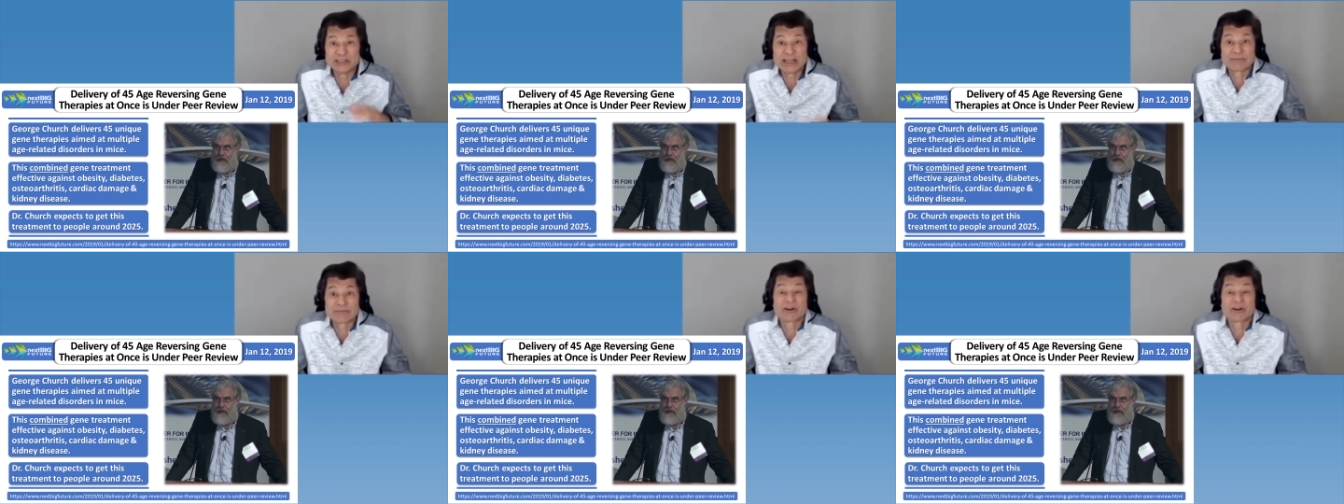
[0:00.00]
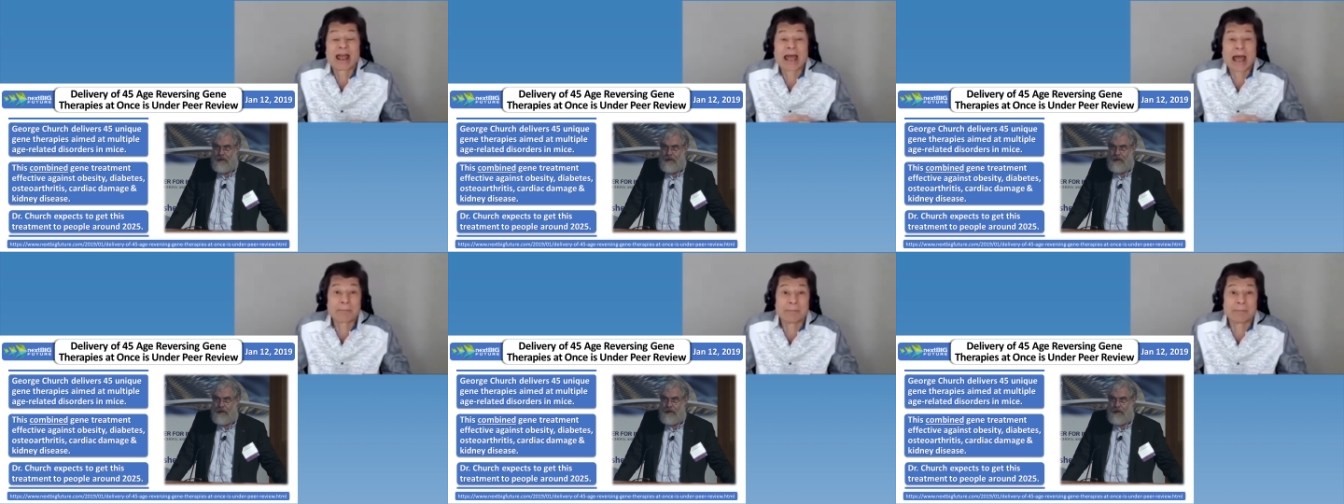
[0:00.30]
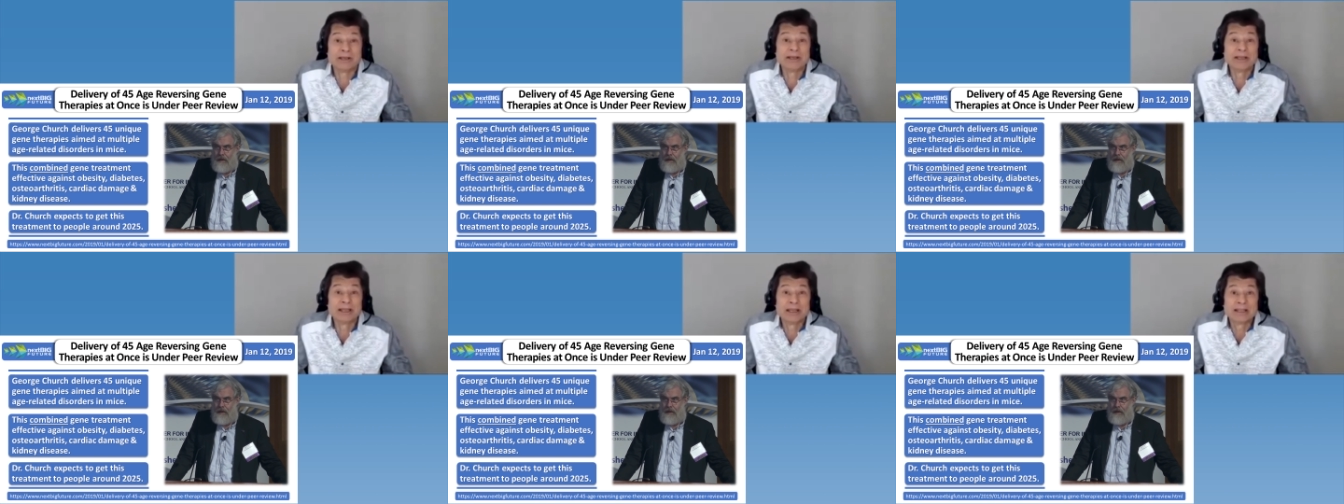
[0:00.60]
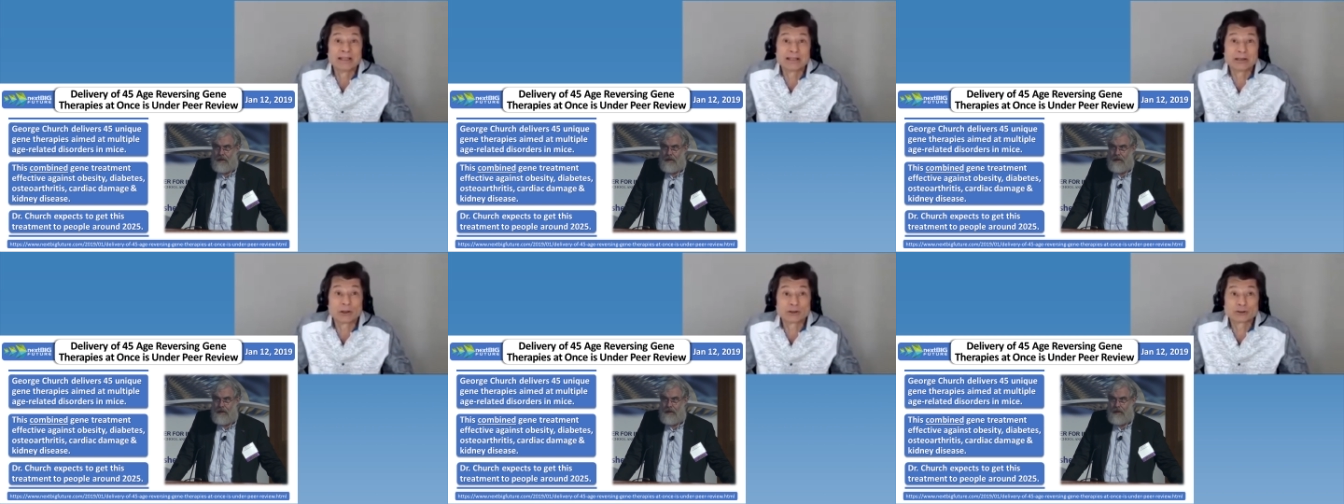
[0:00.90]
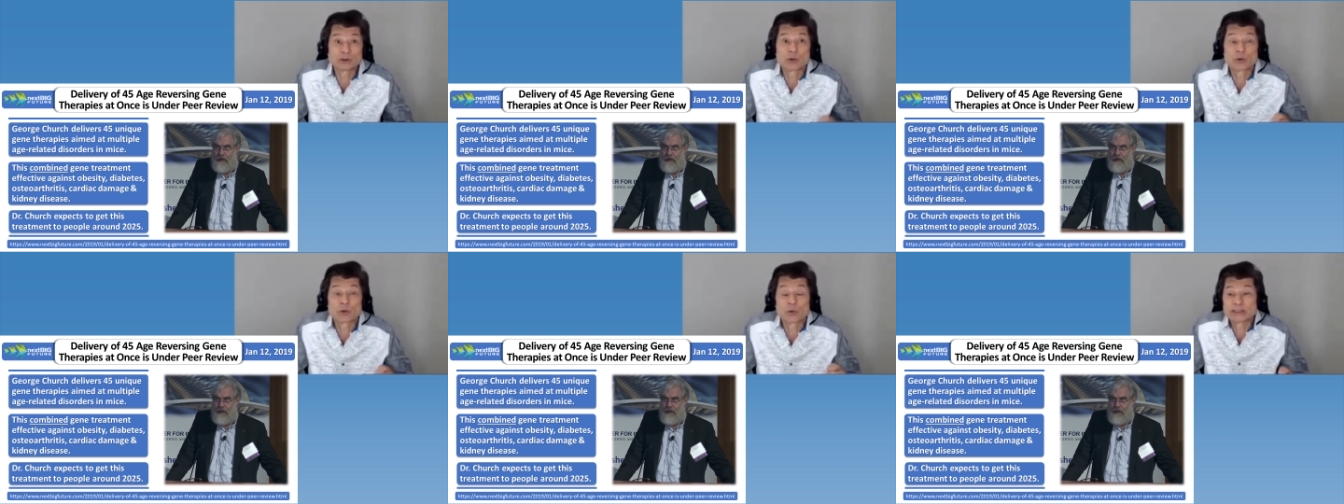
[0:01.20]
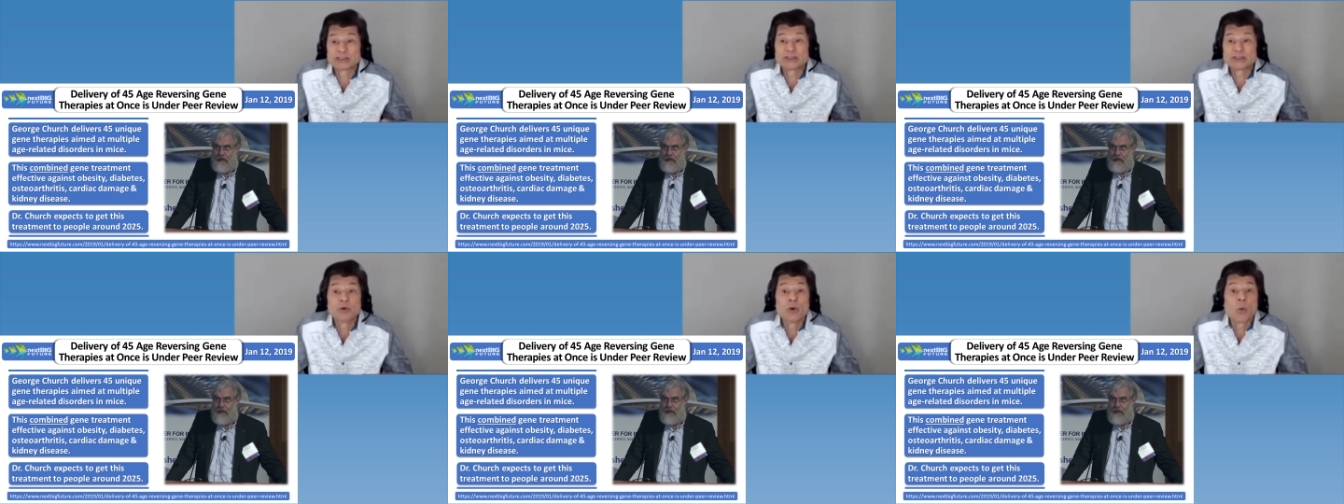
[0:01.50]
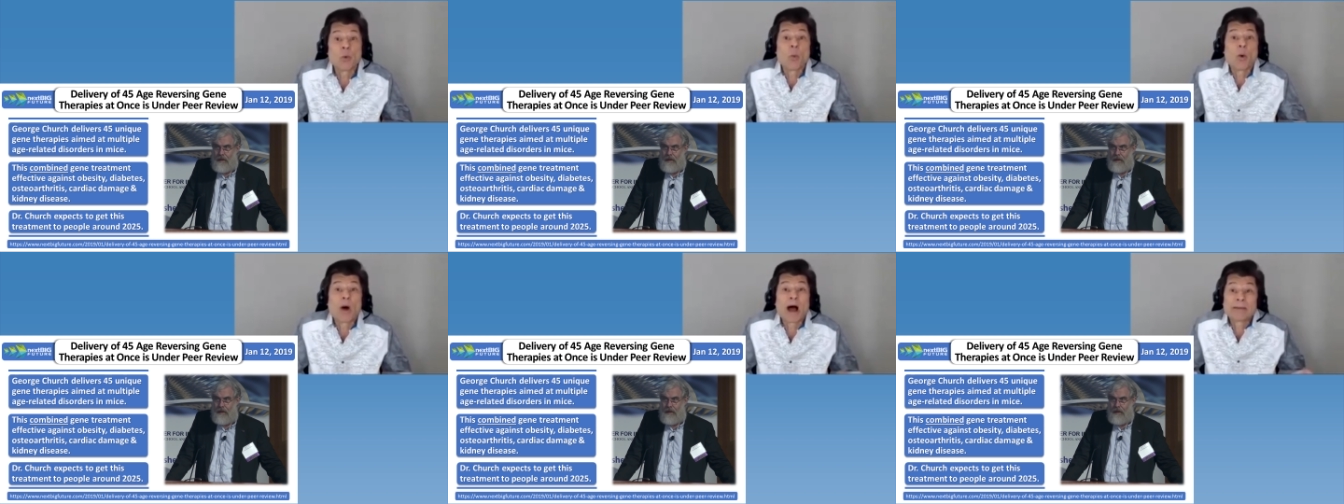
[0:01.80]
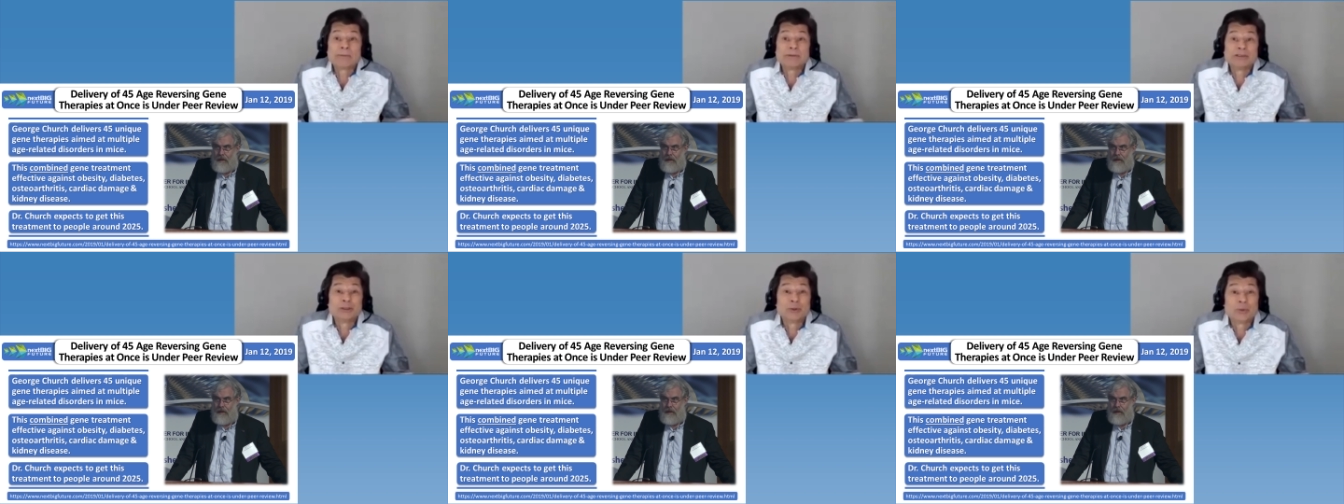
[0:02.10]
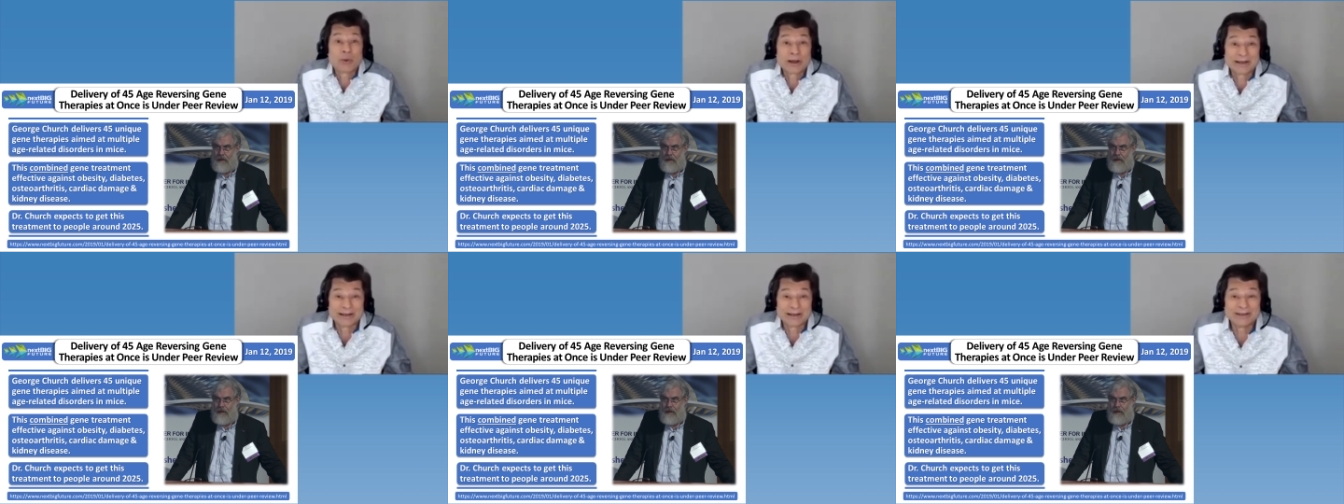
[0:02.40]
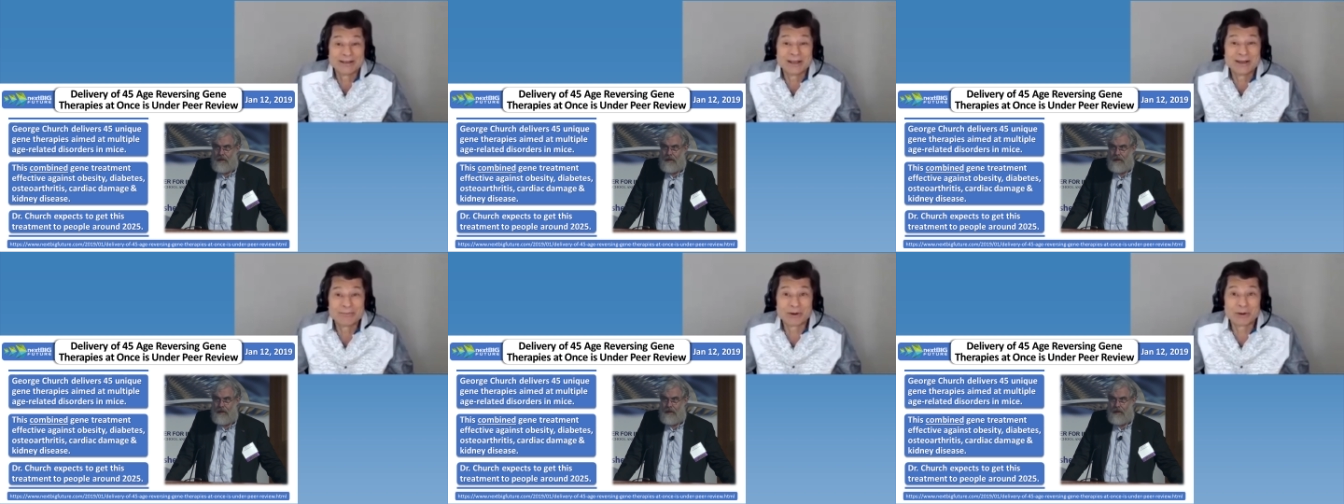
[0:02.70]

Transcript: never happen. They also questioned, why would you want it?